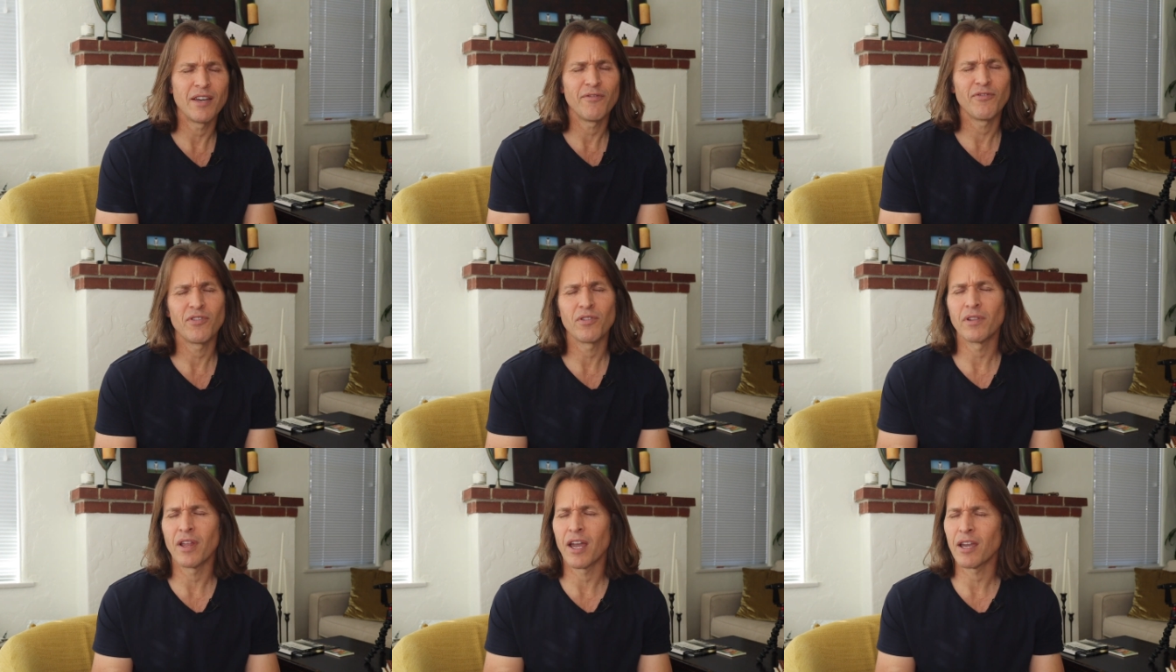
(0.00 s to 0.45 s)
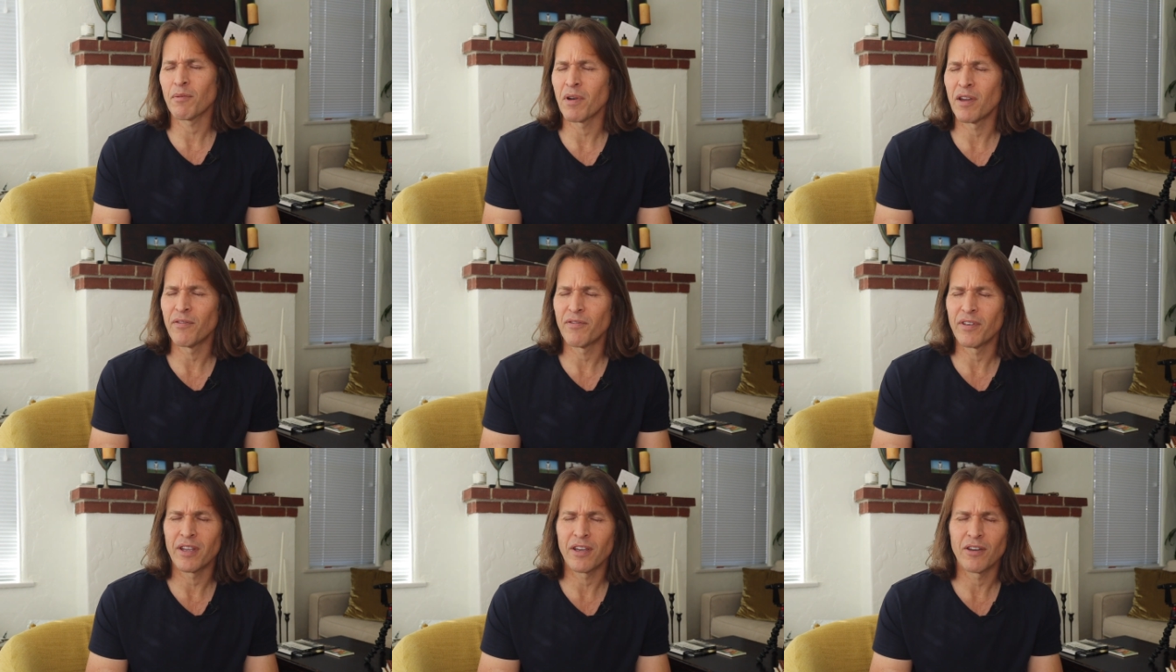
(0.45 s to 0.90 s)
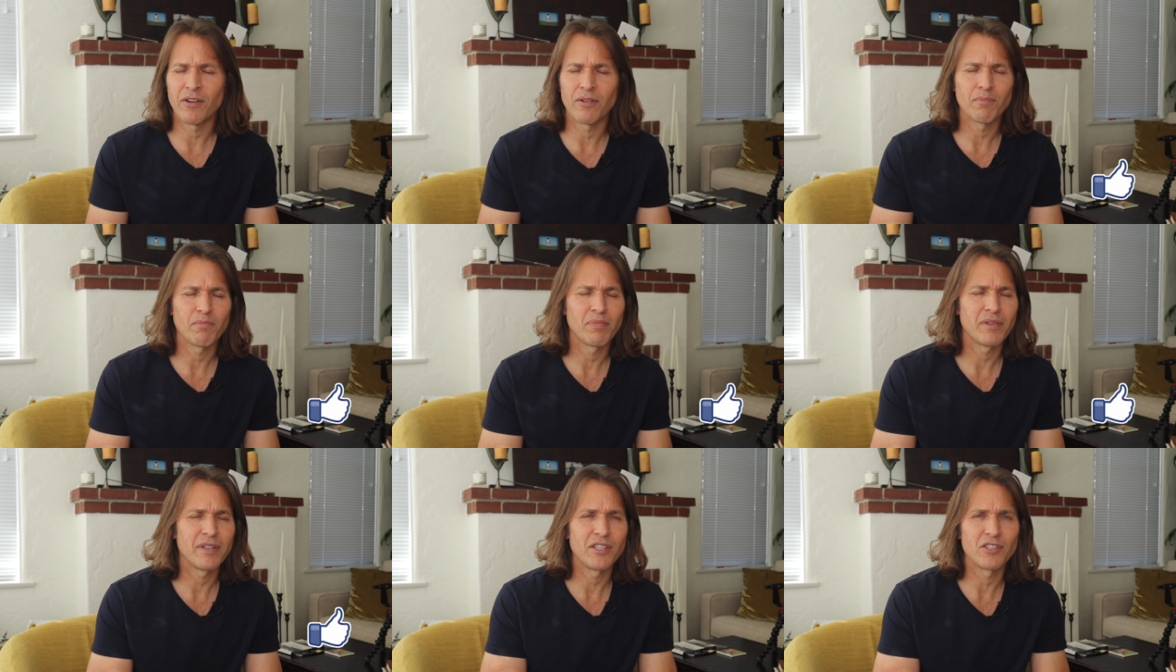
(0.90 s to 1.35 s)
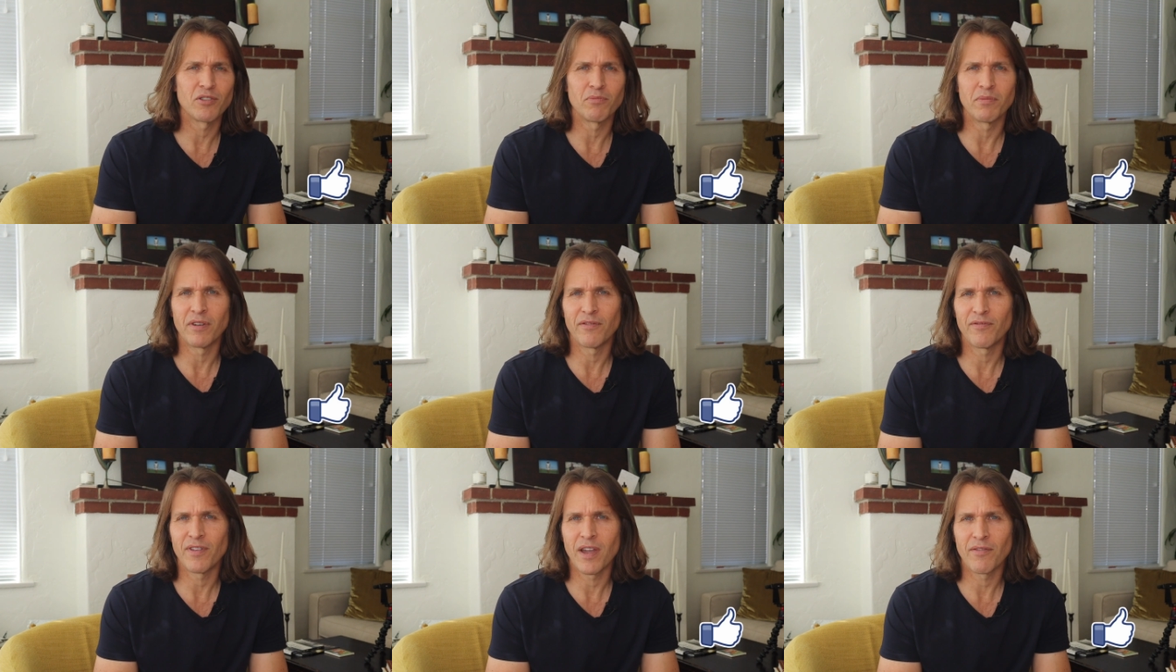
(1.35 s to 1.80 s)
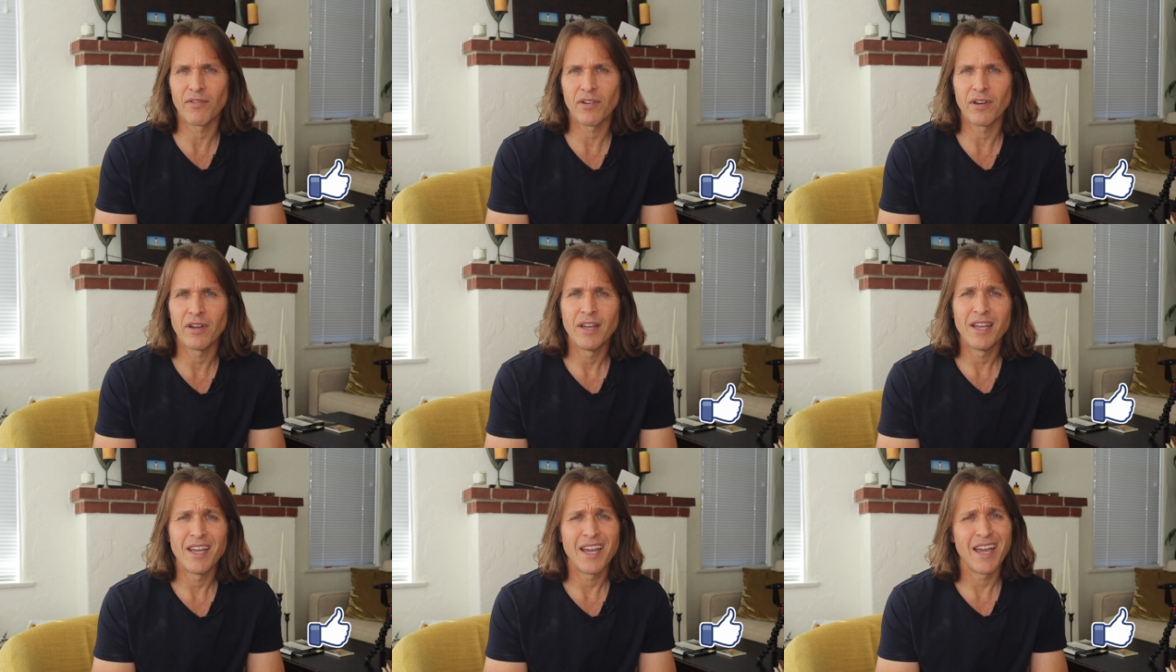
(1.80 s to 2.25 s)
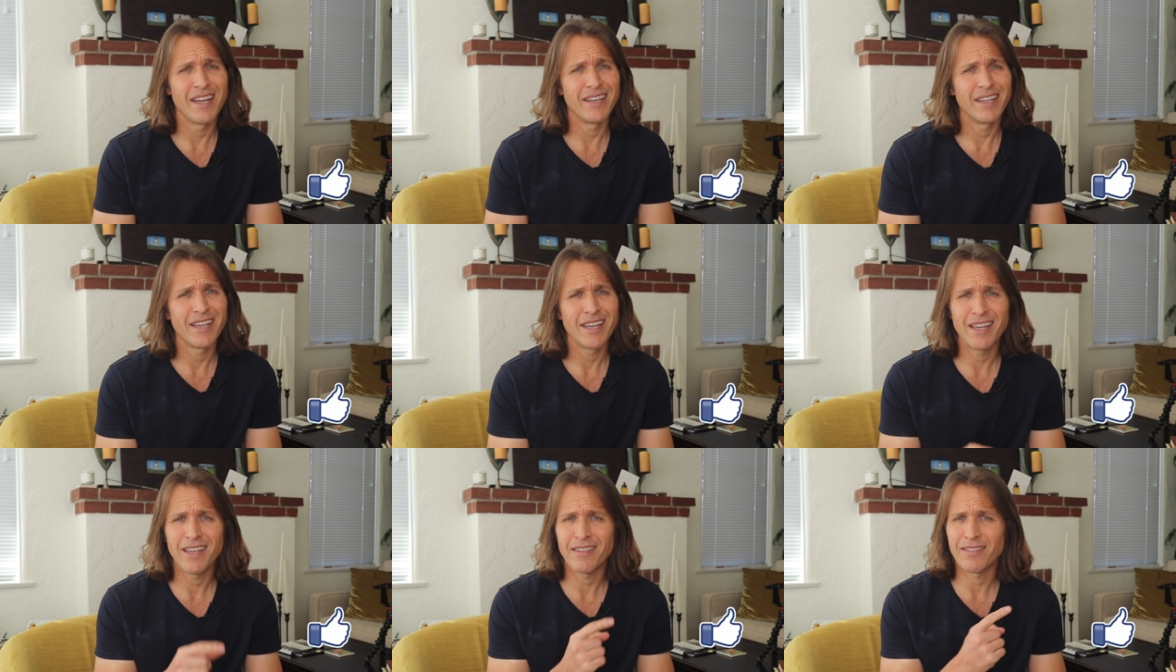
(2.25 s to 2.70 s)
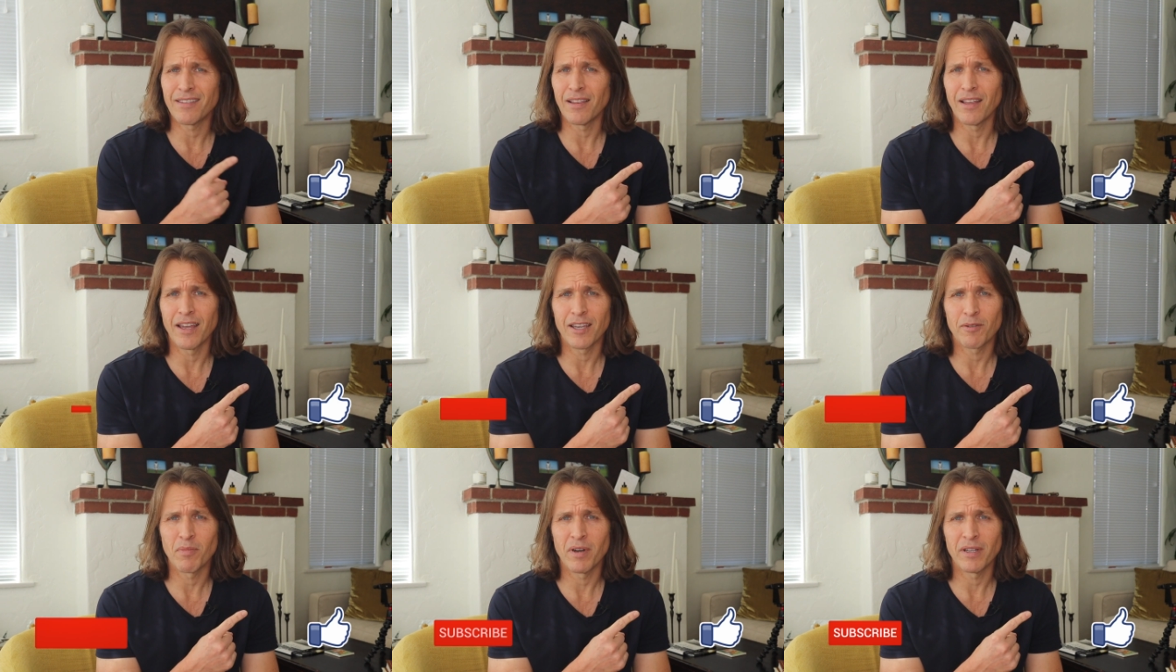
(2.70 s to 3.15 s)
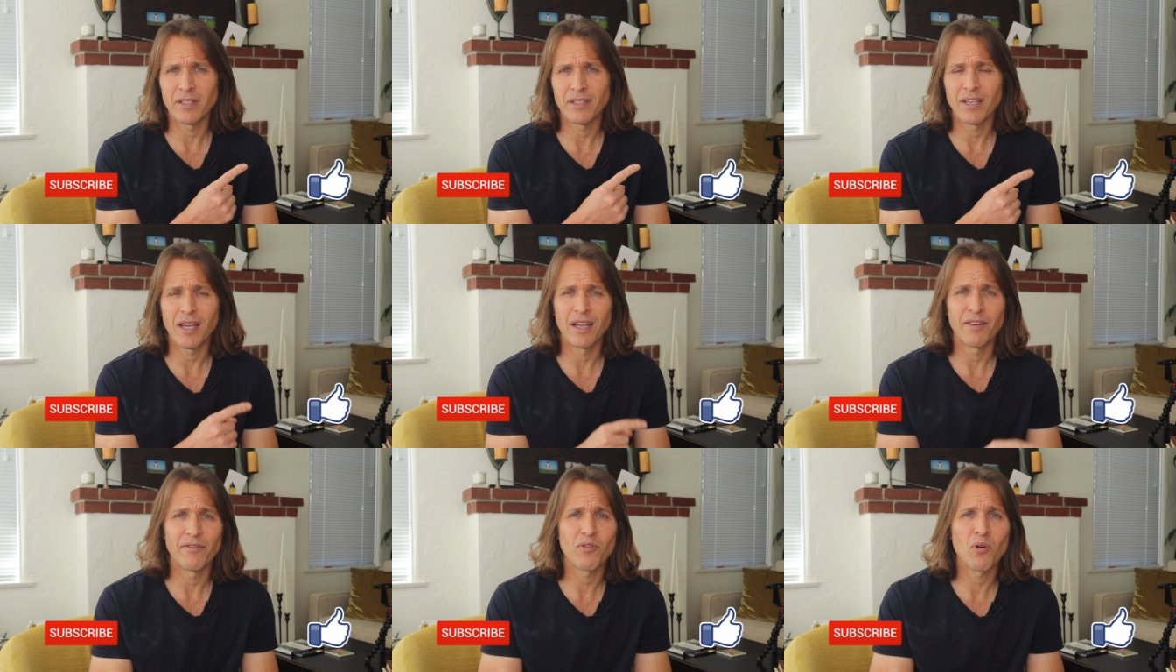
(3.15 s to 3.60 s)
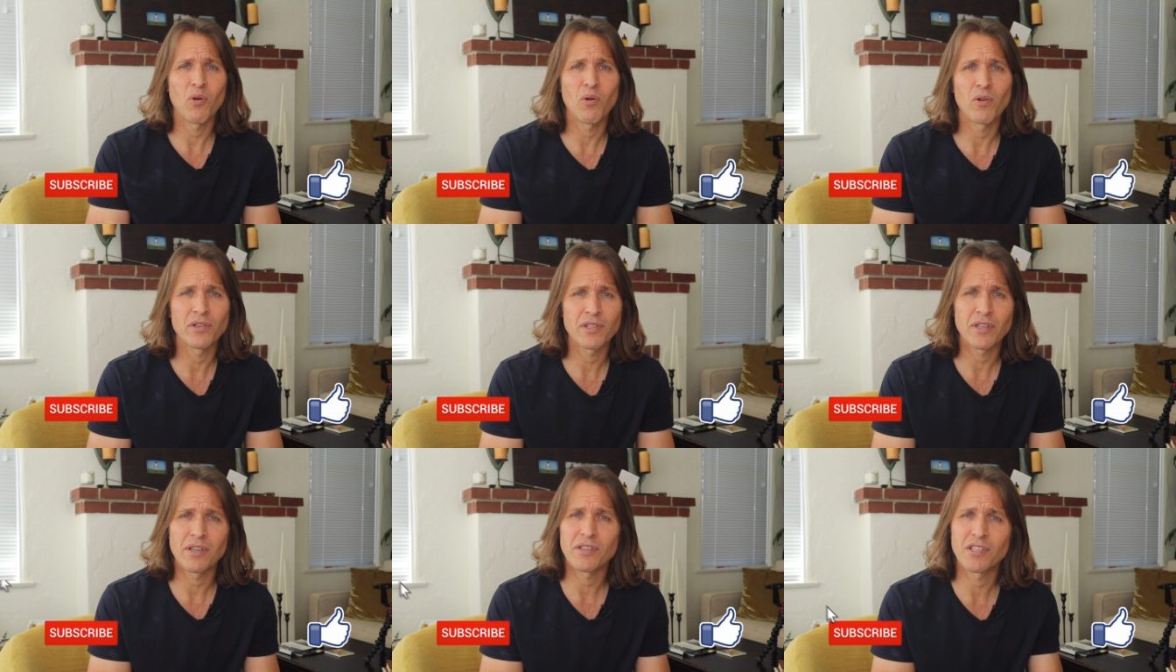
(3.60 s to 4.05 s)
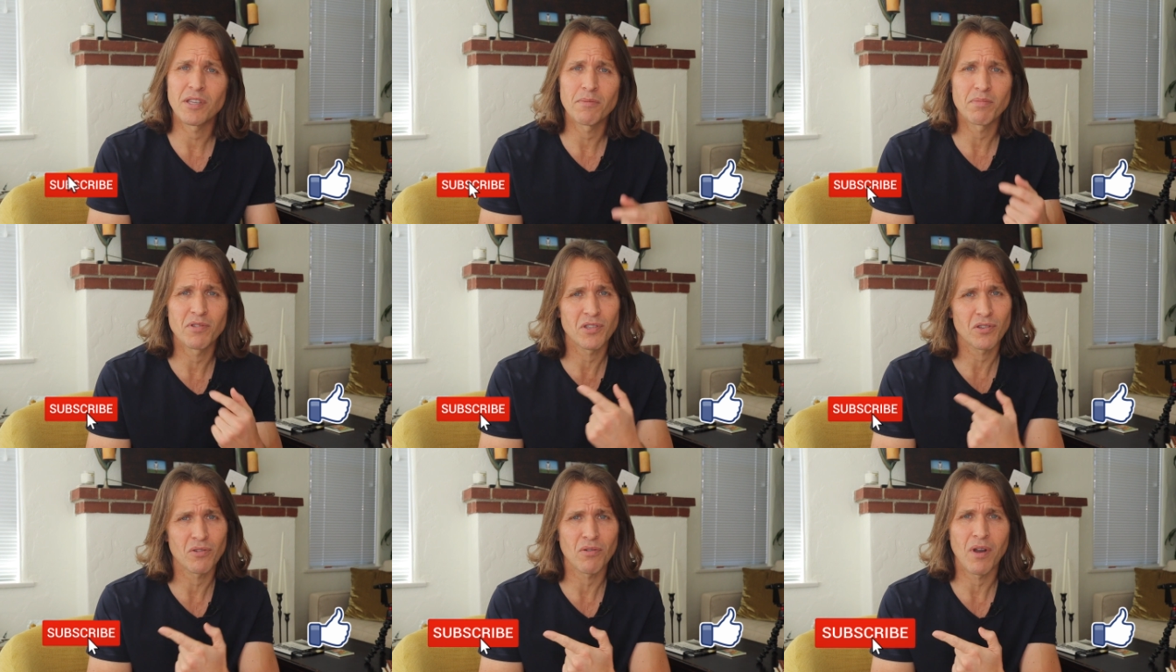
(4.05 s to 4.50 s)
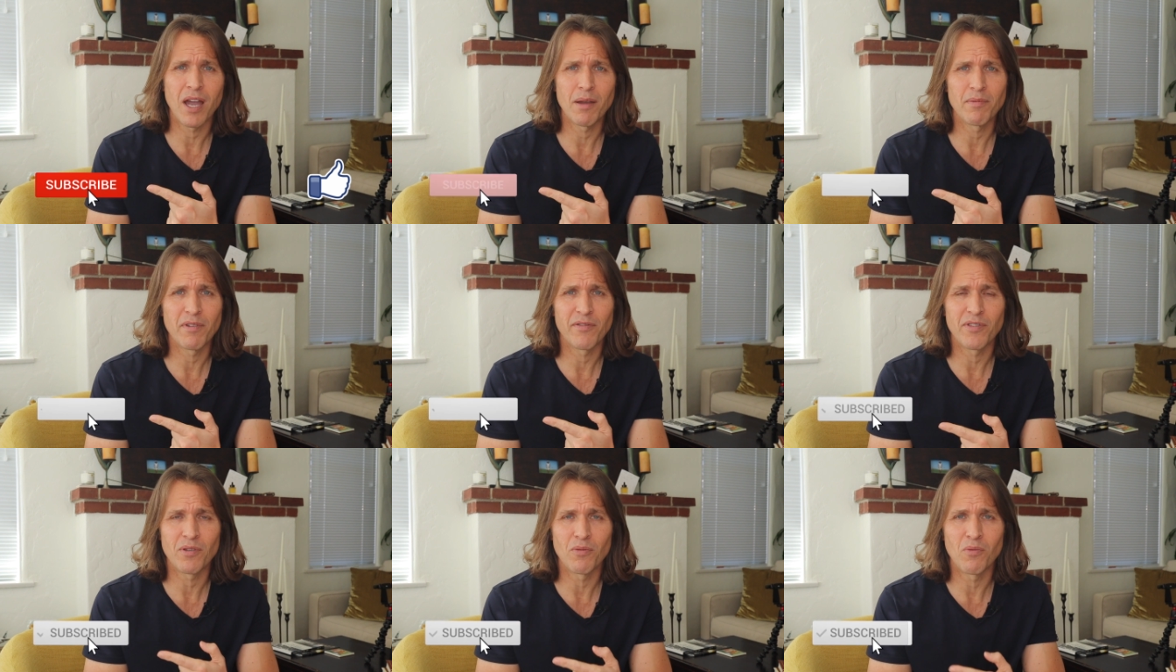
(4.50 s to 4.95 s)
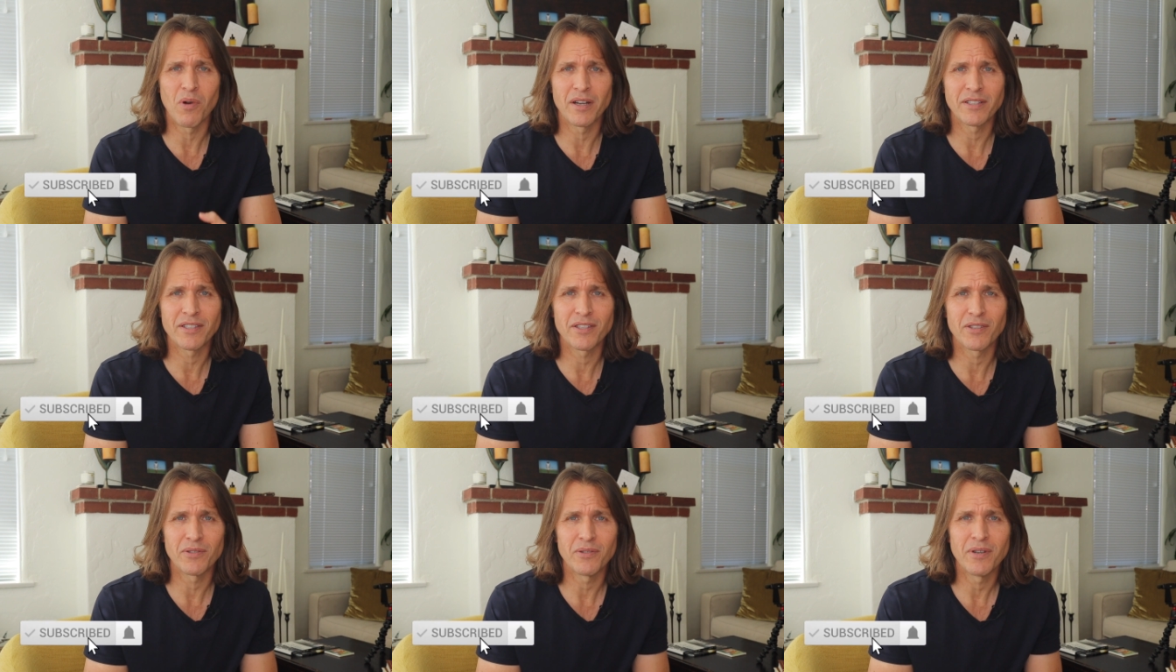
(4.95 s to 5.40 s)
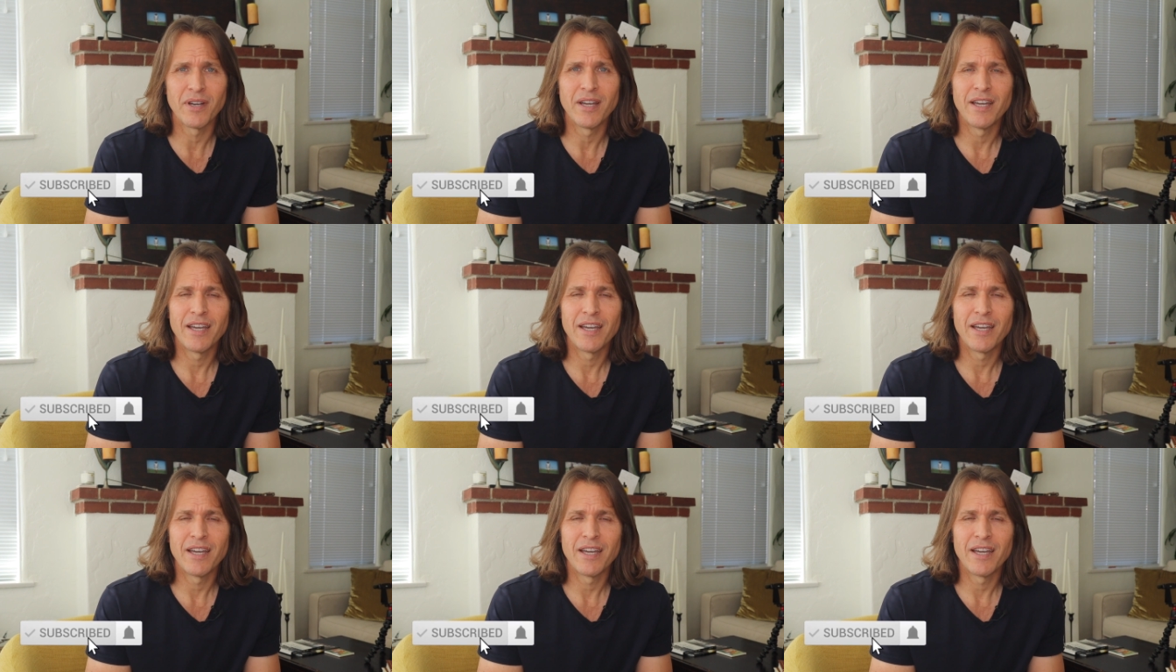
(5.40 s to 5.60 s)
If you like my video, please do me a favor and hit the like button. And of course, subscribe if you want to,